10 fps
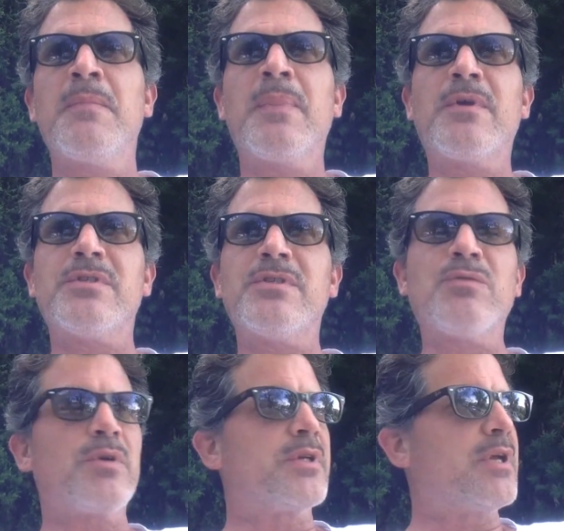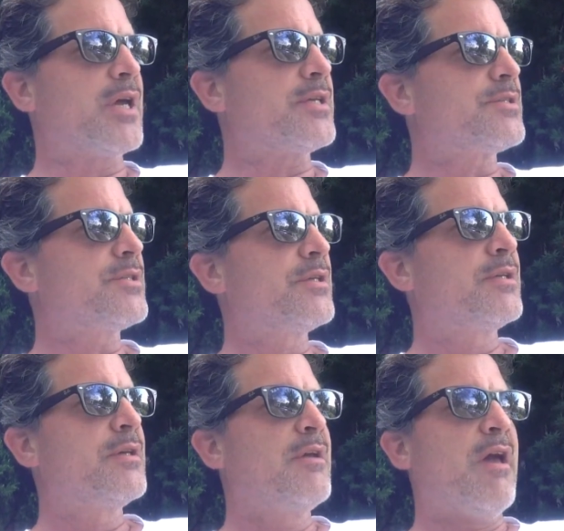because it's organized.
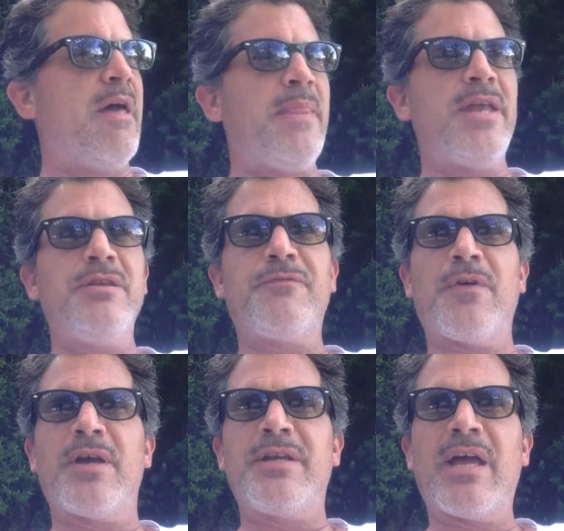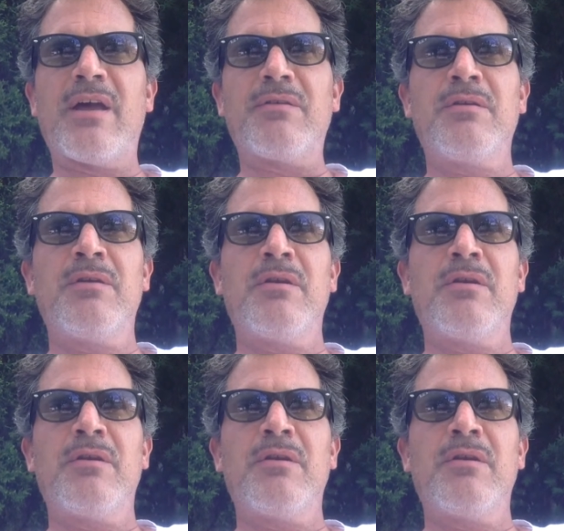And then you find out